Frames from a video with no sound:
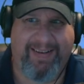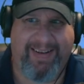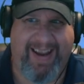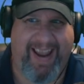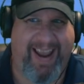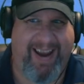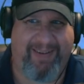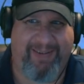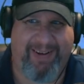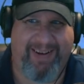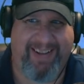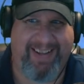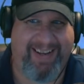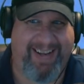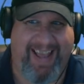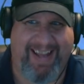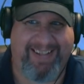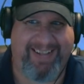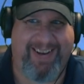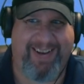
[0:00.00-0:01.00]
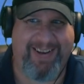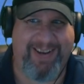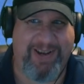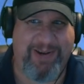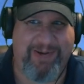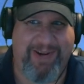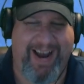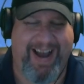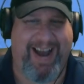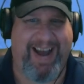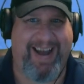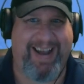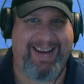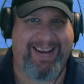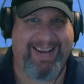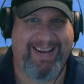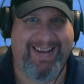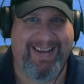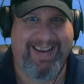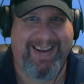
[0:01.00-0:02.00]
Yeah, really? That's all you got?
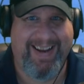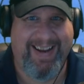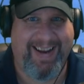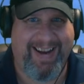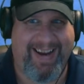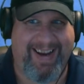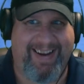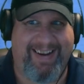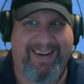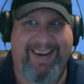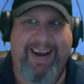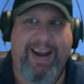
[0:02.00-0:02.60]
Here.